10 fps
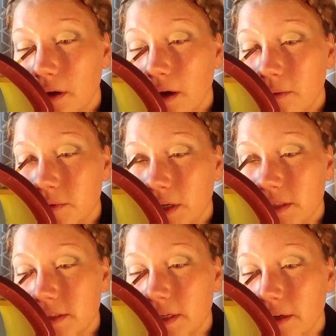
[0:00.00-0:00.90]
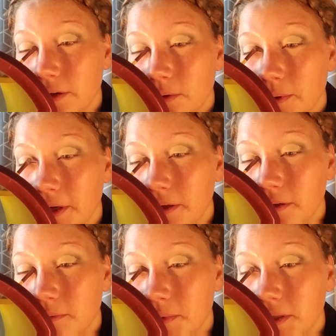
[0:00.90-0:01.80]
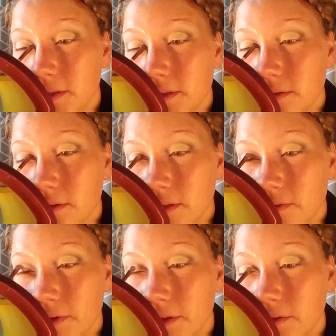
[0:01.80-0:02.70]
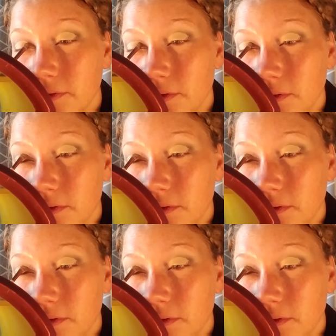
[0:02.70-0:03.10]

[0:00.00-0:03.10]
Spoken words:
I'm trying to stay out of your way, but it's very difficult.